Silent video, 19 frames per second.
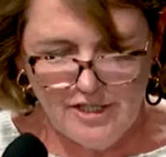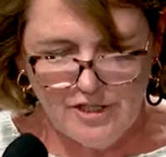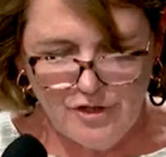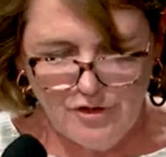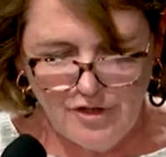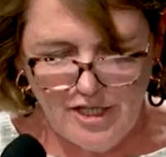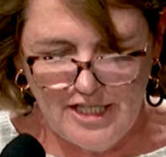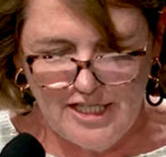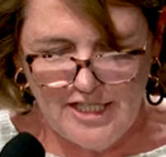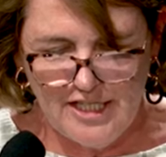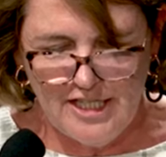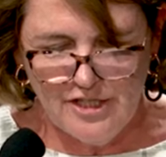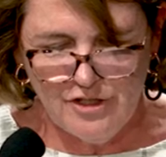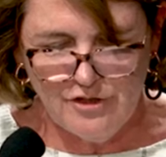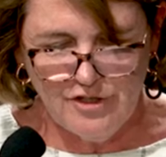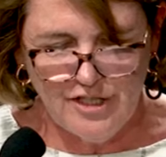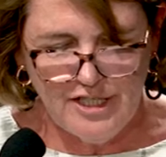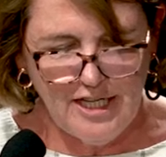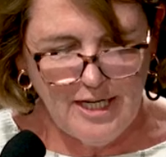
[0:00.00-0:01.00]
Australian
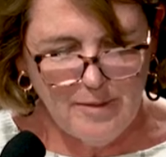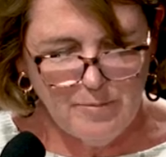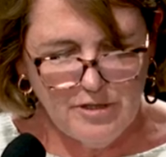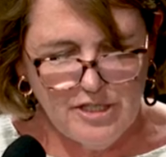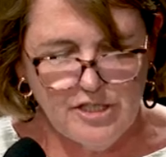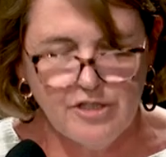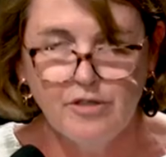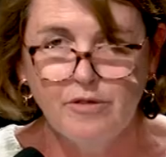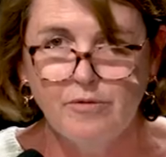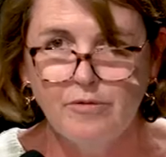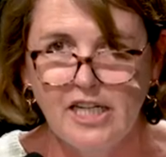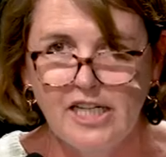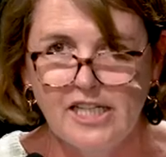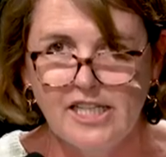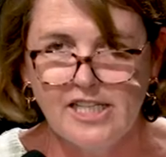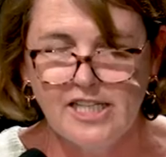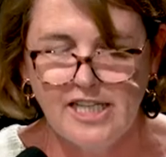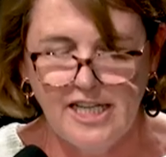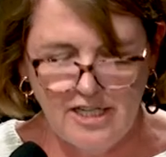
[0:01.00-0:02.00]
history, Aboriginal
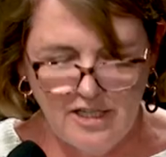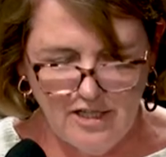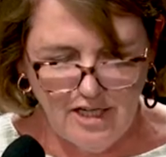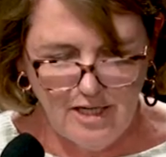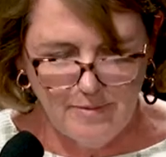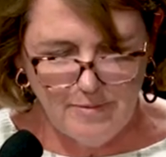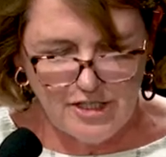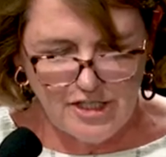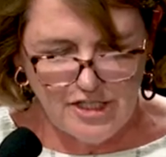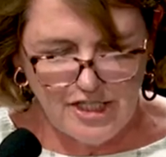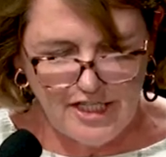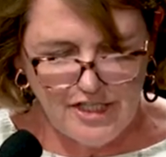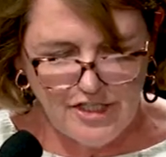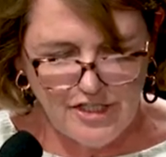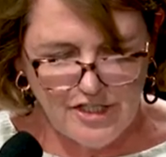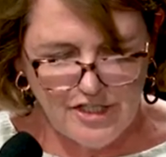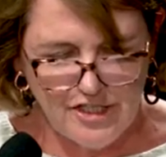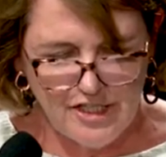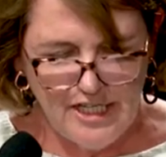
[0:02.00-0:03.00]
rights and climate
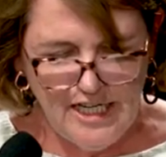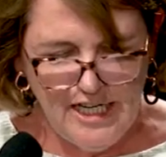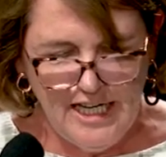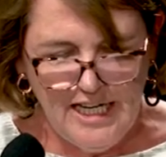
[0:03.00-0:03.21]
change.